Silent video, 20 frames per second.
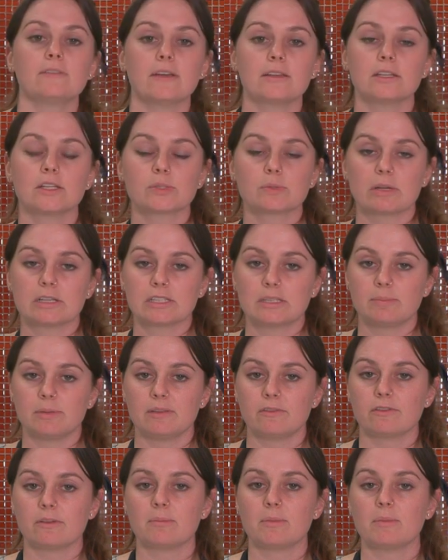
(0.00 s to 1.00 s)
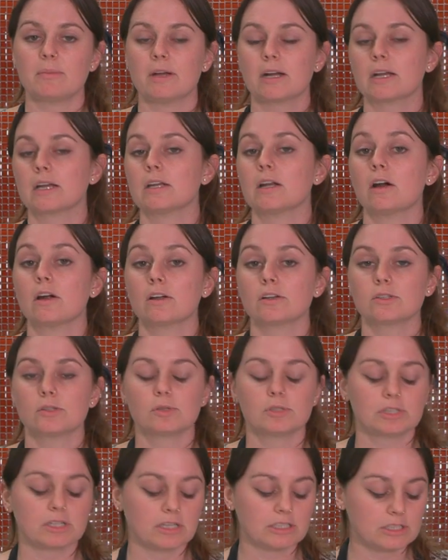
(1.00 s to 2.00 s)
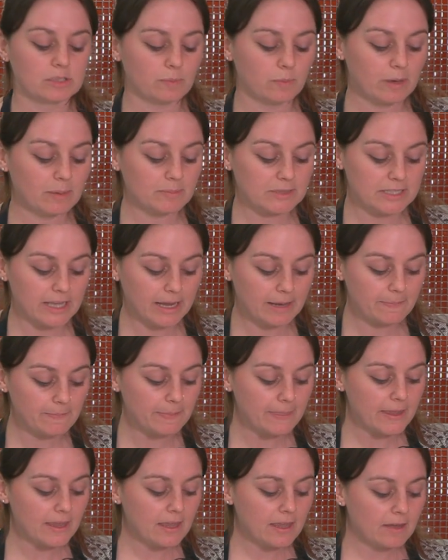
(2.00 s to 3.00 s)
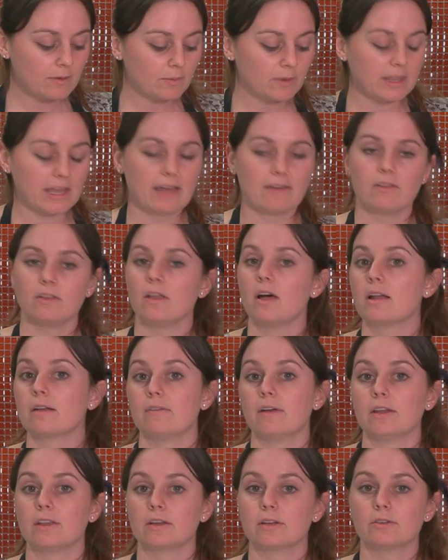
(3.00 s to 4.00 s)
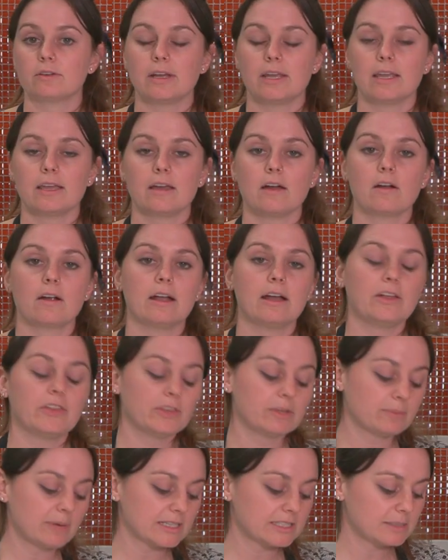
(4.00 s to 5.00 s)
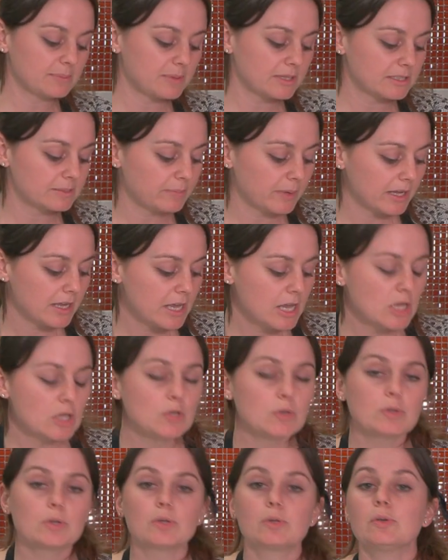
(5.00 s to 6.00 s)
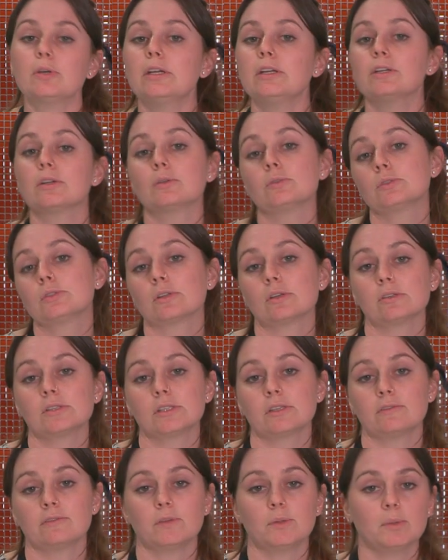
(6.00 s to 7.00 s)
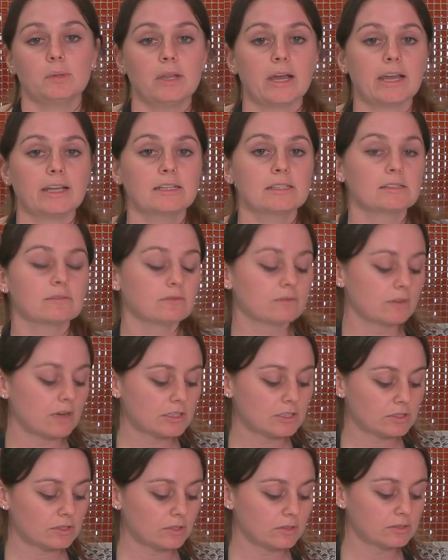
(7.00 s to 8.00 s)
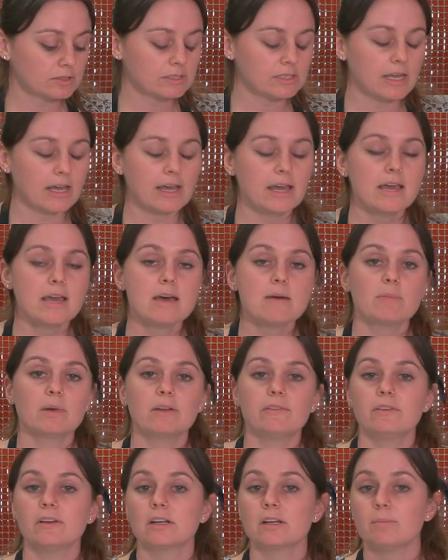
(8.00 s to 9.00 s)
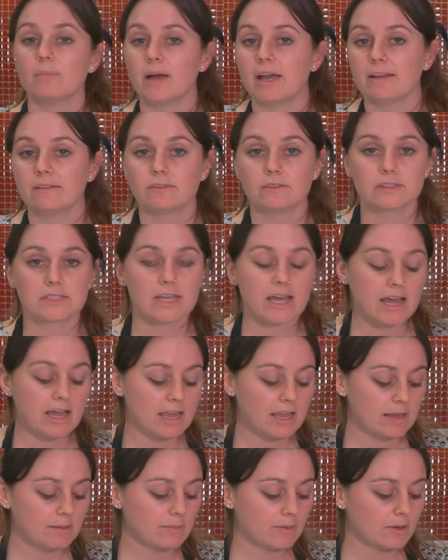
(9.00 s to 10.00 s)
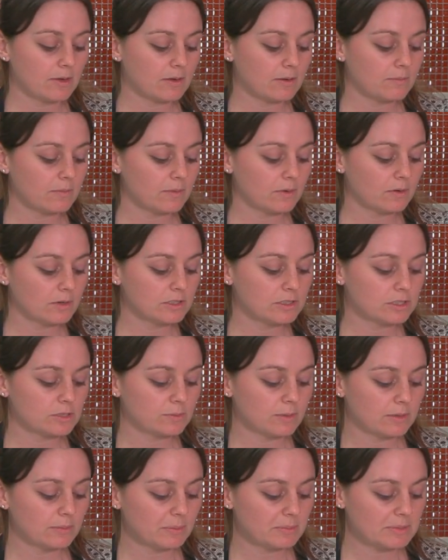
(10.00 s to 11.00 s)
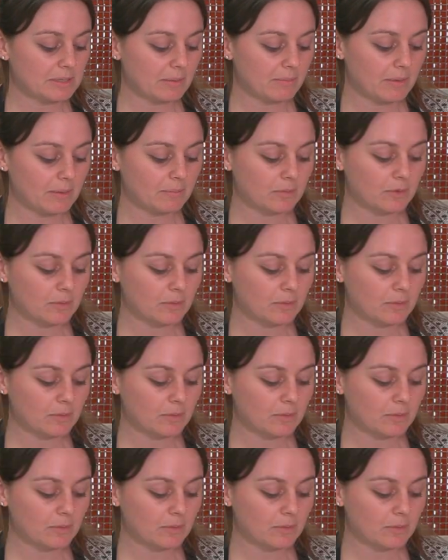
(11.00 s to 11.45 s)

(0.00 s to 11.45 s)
found this recipe from the American Heart Association website, where they have a lot of other great heart-healthy recipes, but you can create your own salsa if you'd like, some fresh salsa. But if you're in a bind for time, or you just want to whip something up